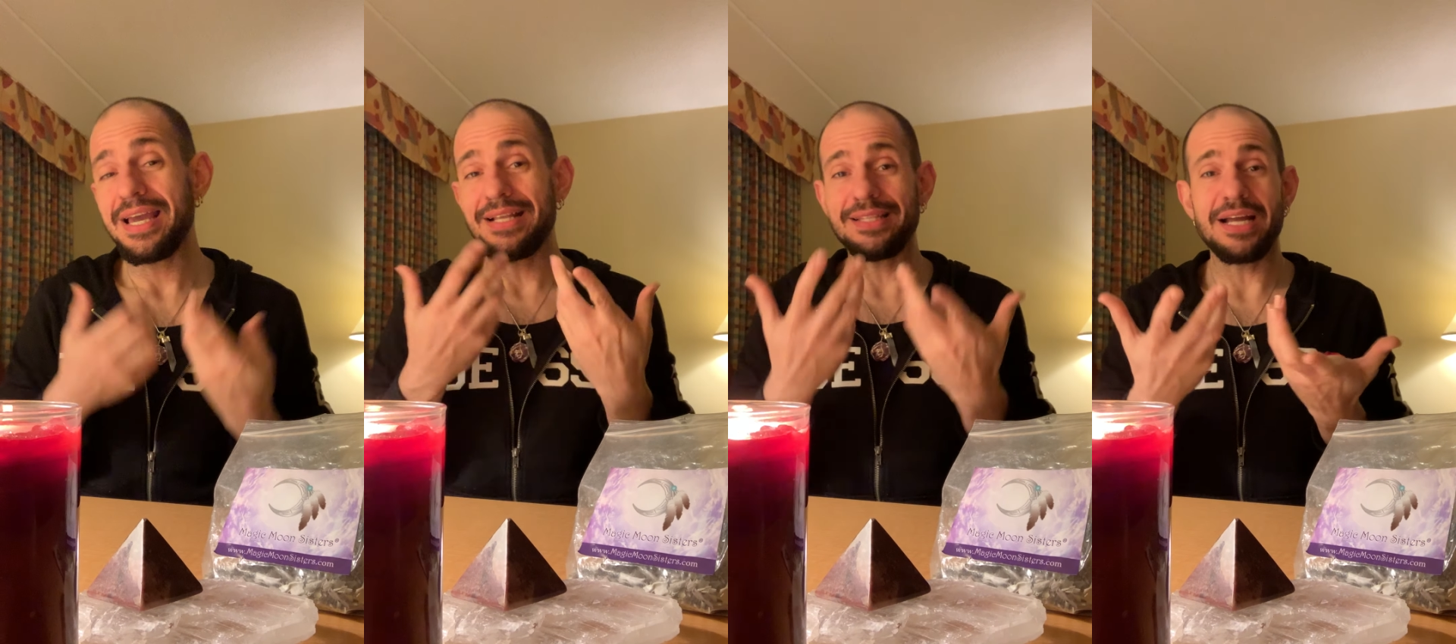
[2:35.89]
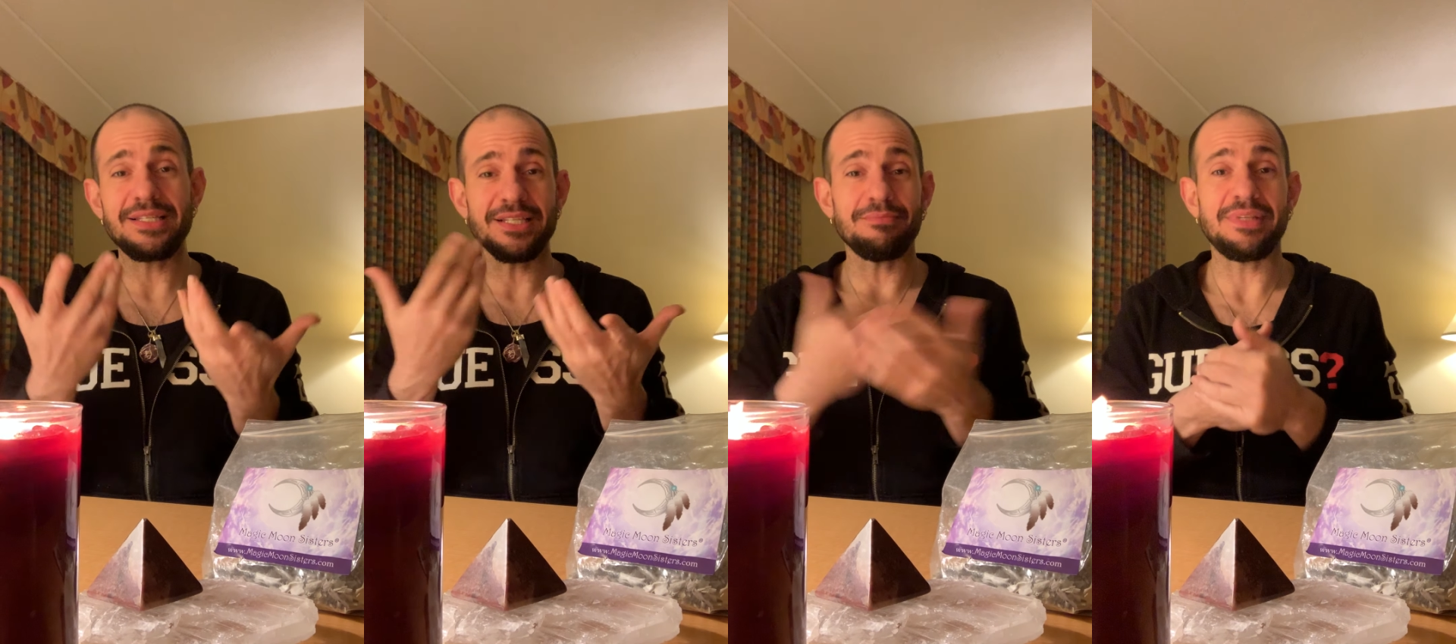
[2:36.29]
and
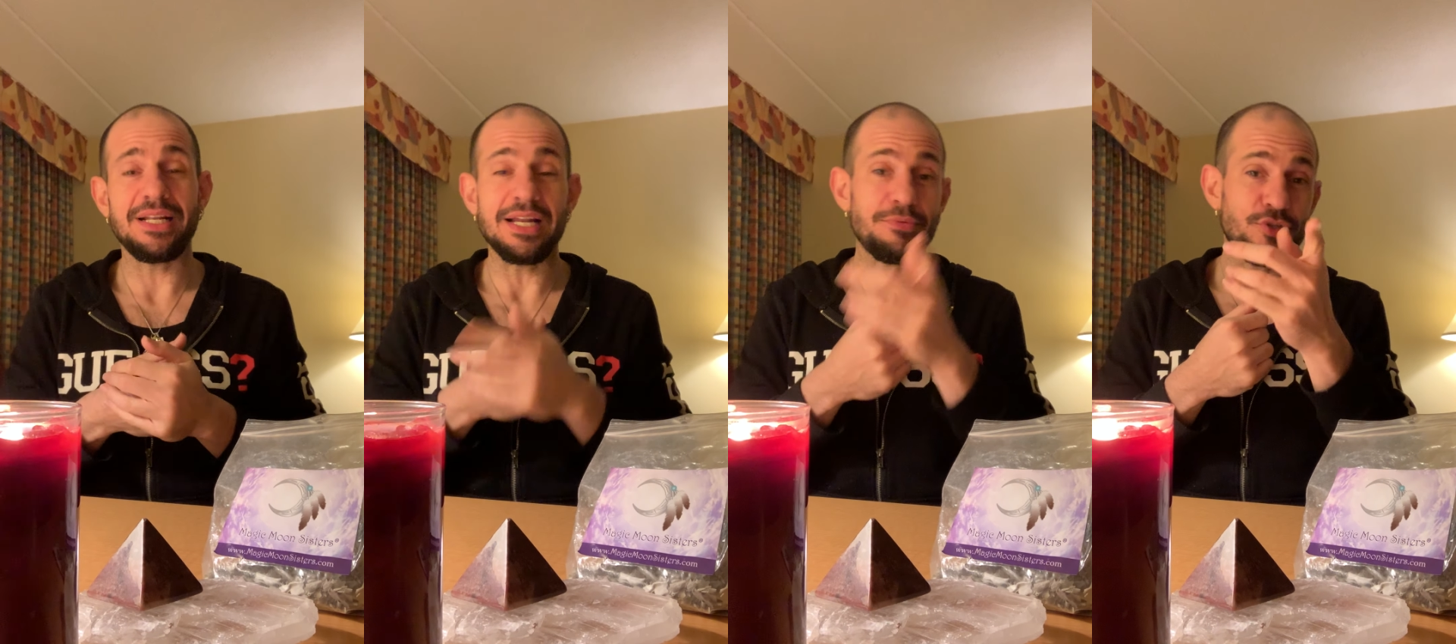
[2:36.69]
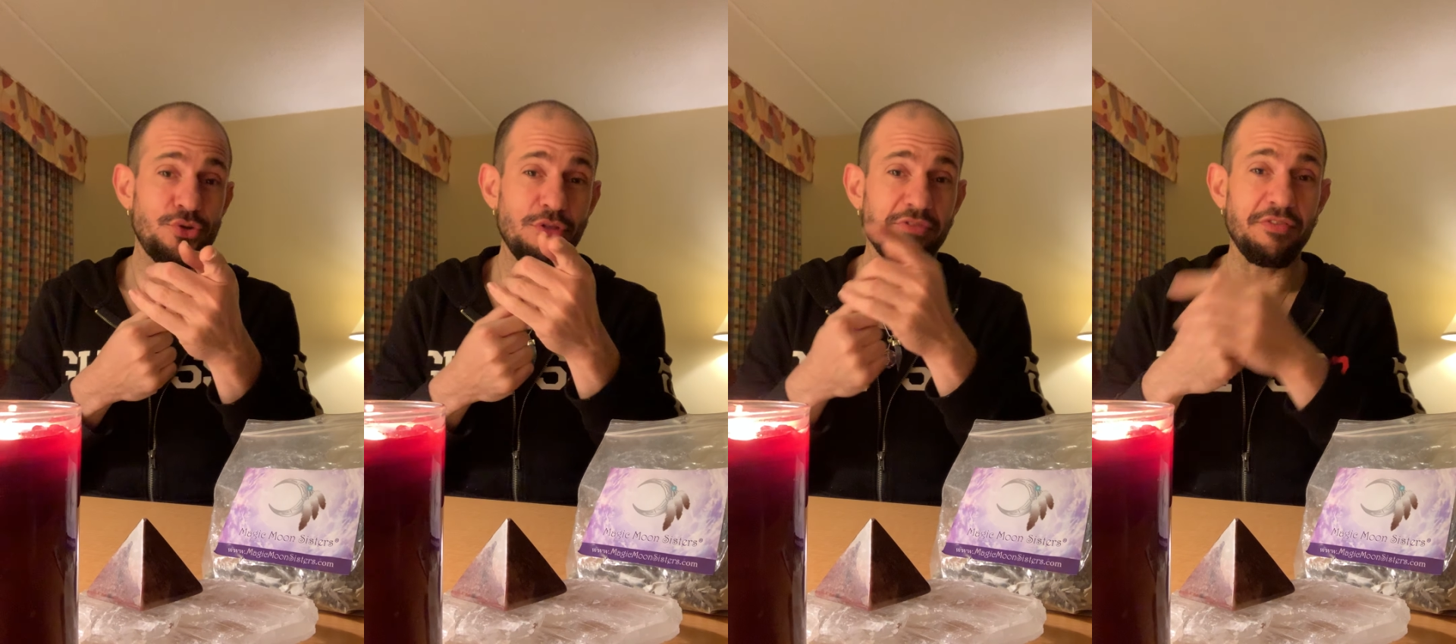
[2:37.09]
that's something that was
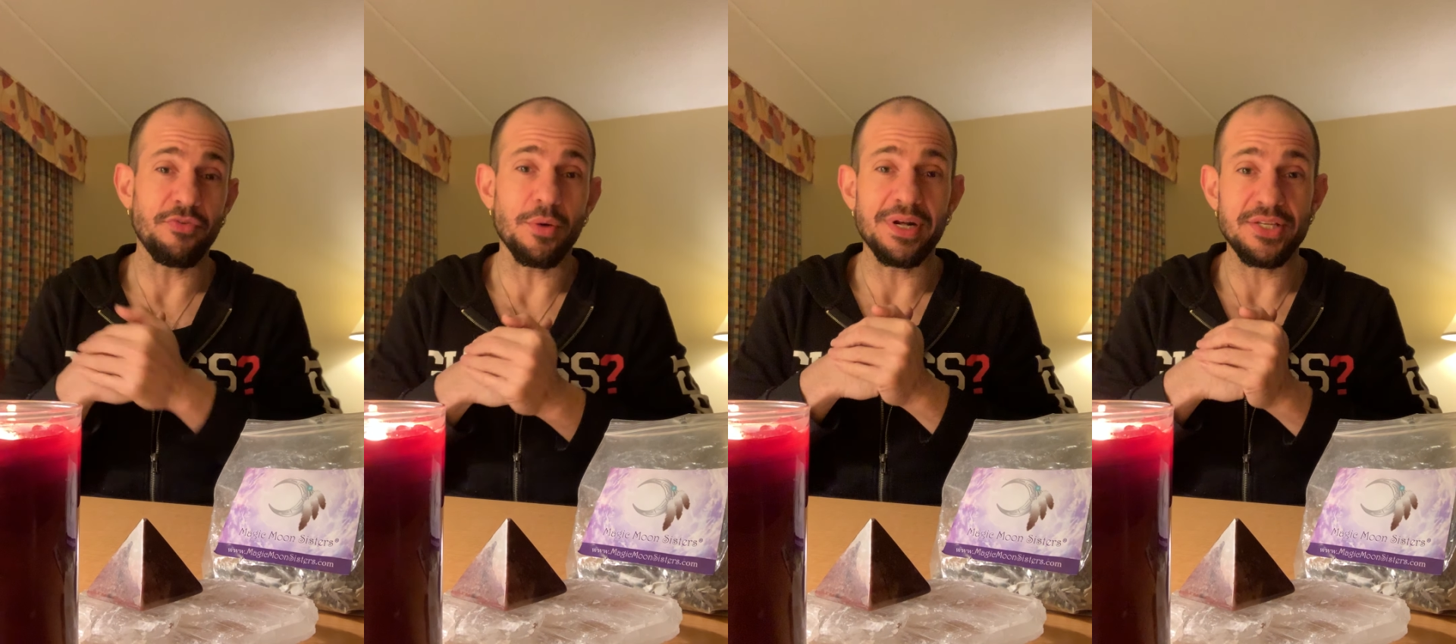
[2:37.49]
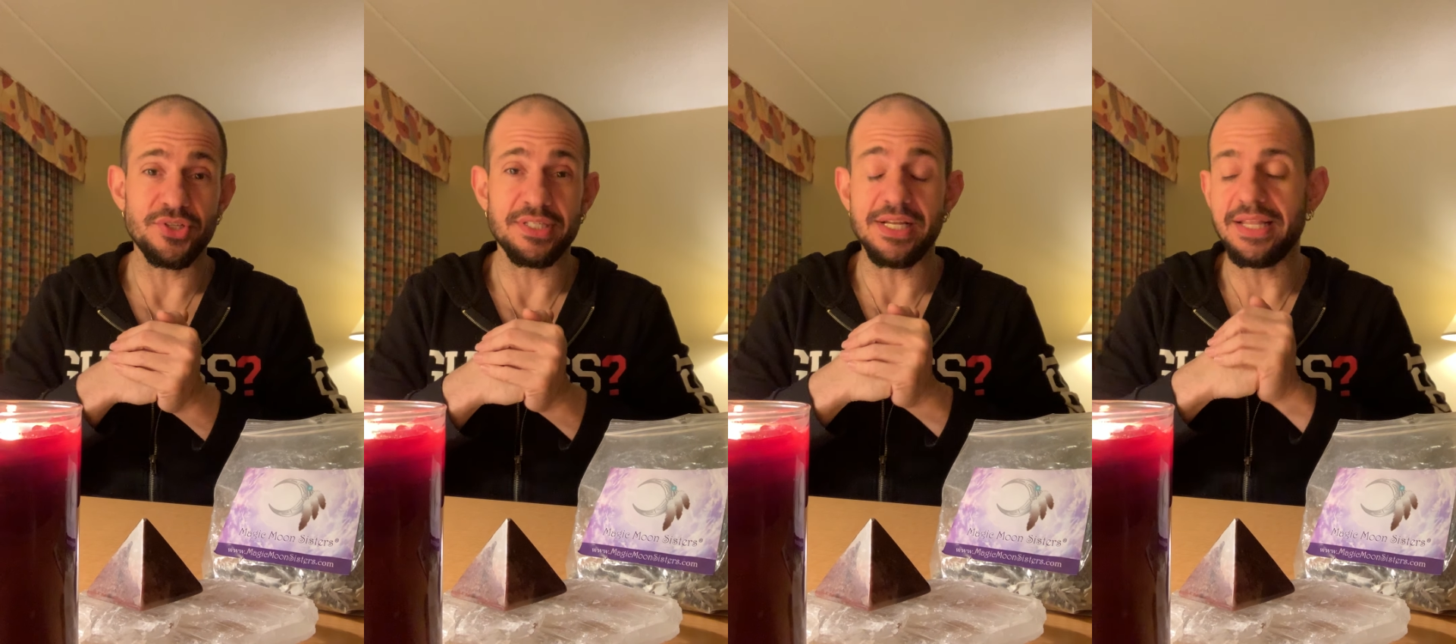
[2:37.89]
two three four when i
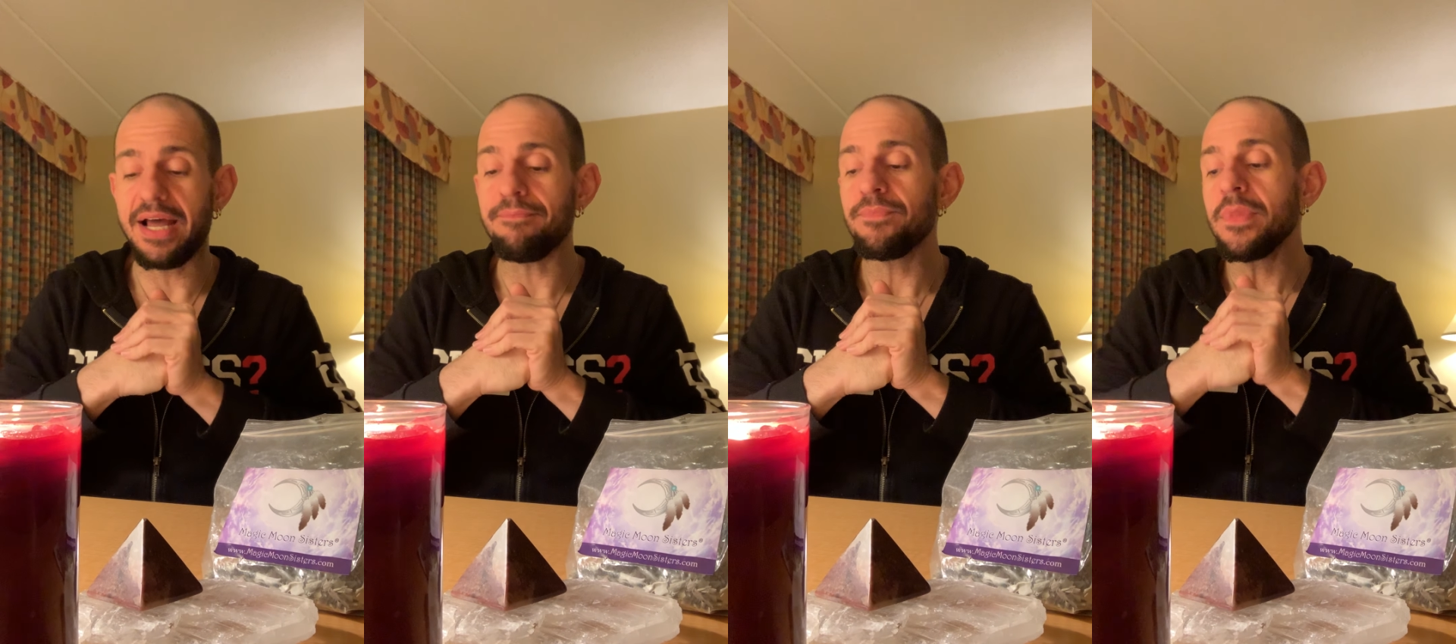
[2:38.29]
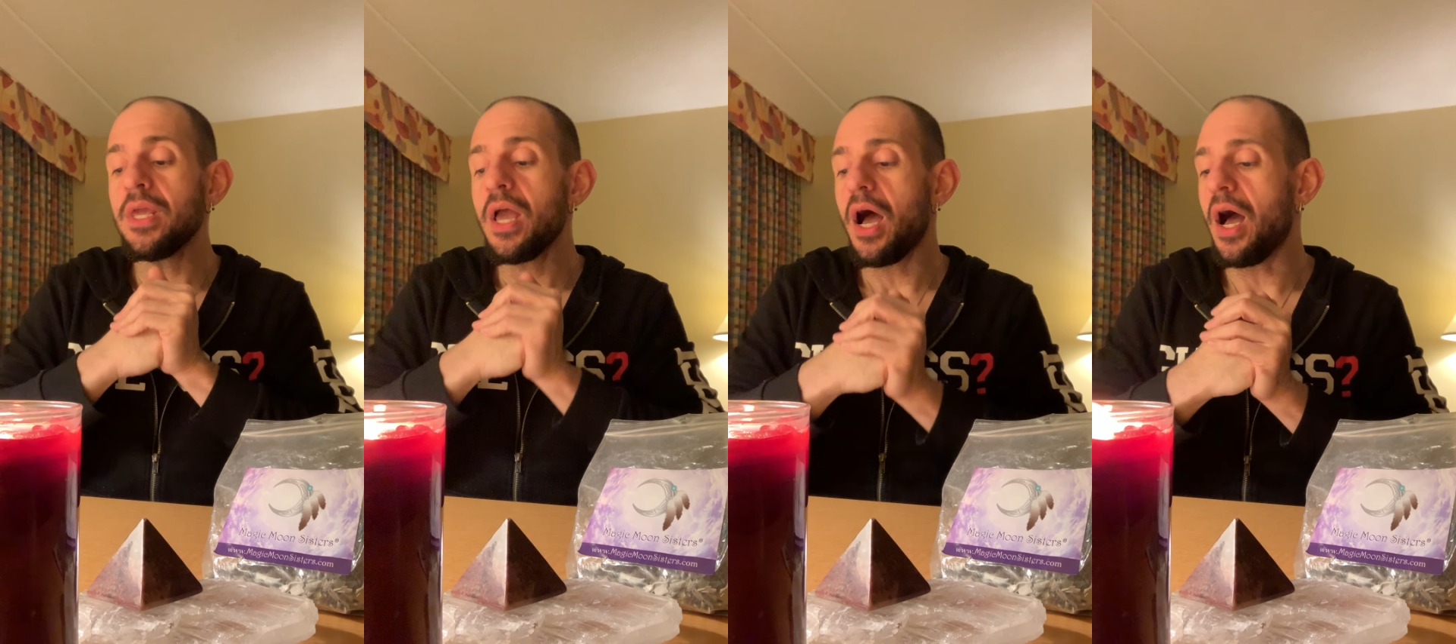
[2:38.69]
just said that
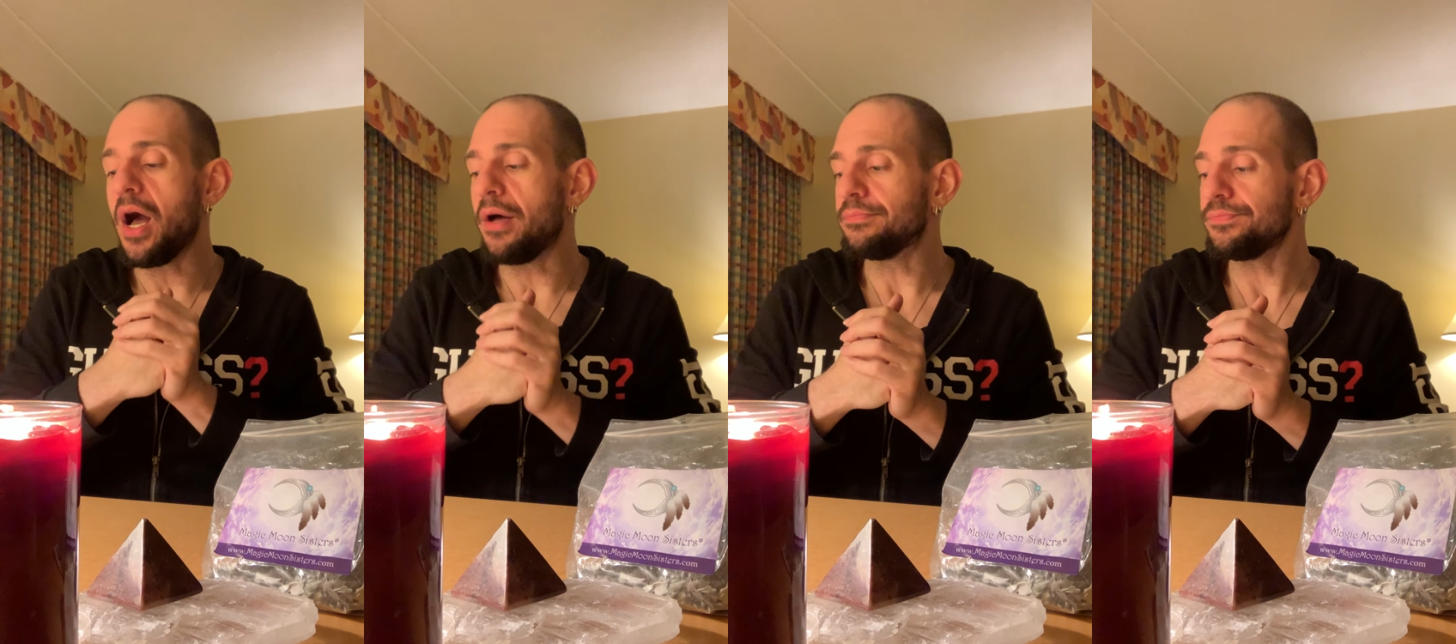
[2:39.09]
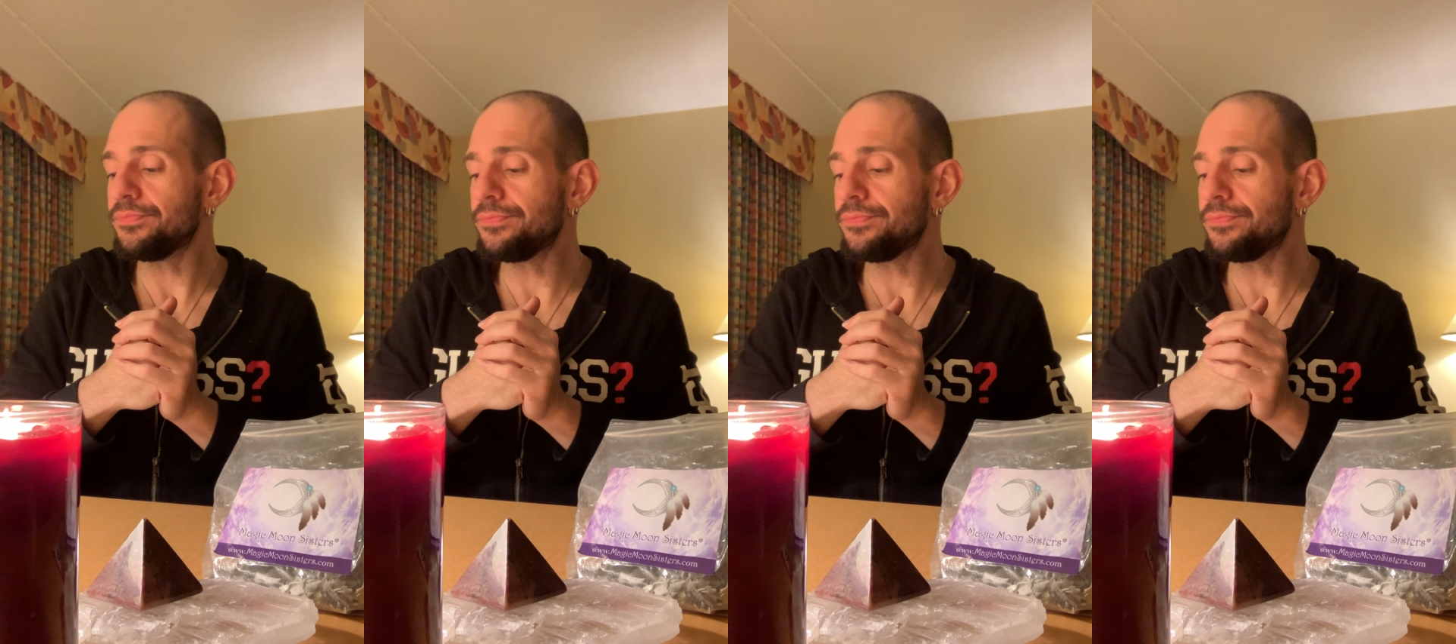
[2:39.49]
um